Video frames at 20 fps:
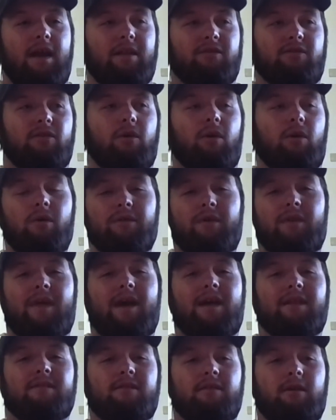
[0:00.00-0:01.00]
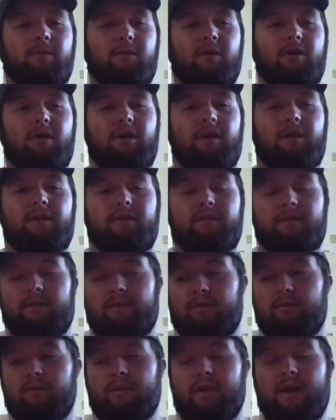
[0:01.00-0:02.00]
And so over that summer and
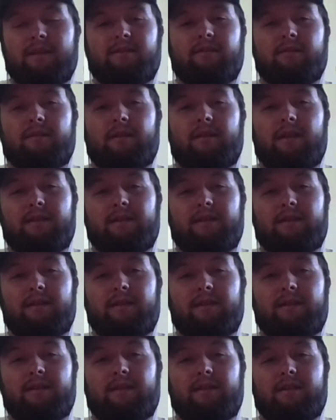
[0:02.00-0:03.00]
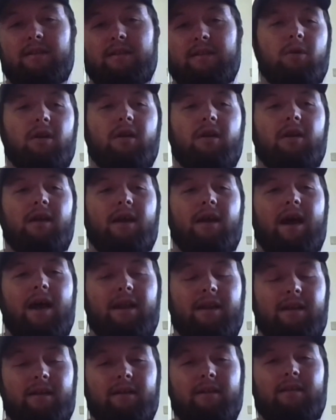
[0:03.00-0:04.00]
through that that spring and summer,
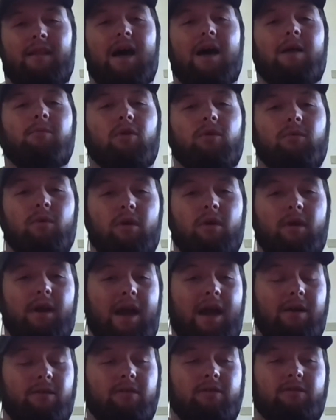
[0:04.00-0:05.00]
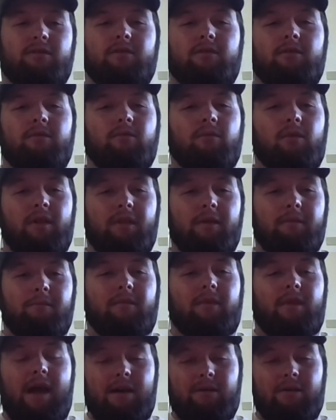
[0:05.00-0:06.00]
I did a lot more work. I was one of the
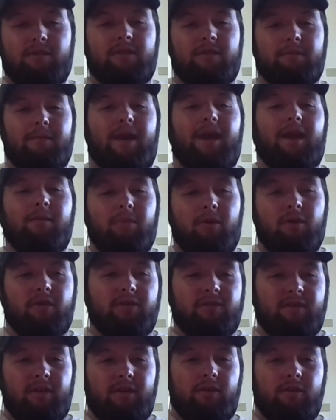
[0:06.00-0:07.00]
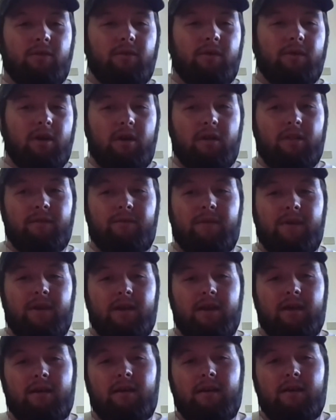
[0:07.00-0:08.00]
I was the main person doing all the
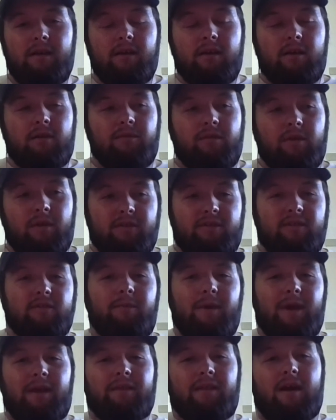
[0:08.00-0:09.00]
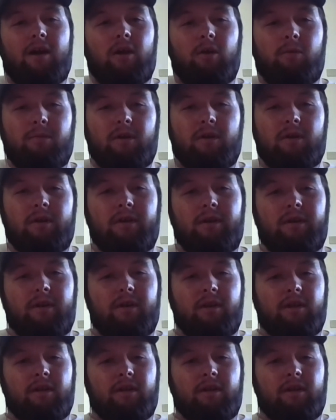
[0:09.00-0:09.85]
feeding versus being the helper.